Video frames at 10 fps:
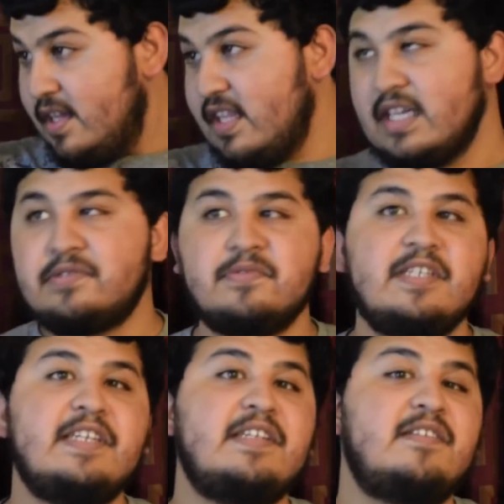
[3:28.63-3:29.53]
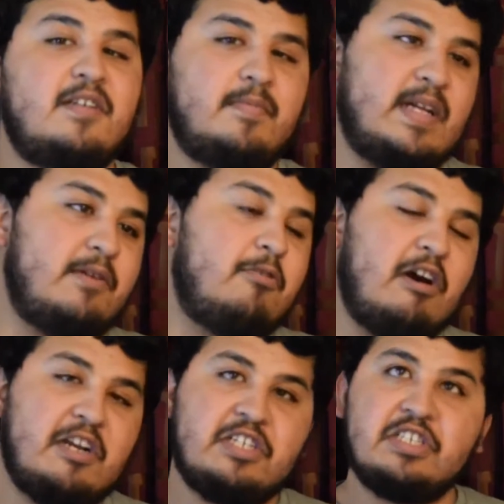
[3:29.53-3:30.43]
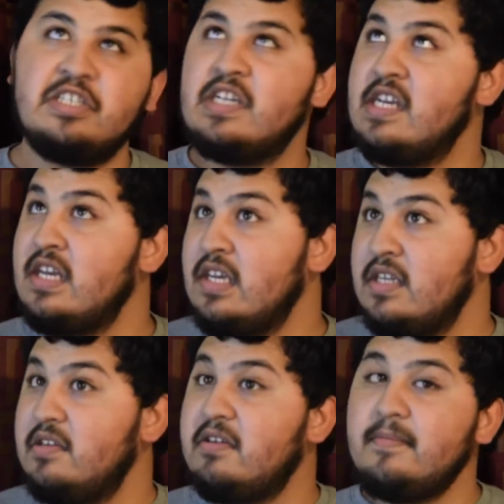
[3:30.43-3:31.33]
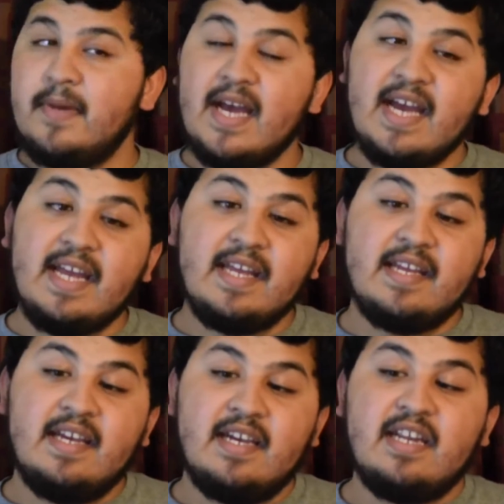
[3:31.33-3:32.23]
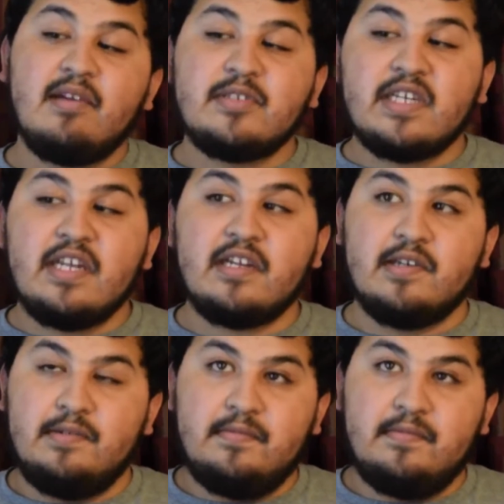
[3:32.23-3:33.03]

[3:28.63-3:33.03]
class ring, you could buy a watch, you can buy an Amazon Echo.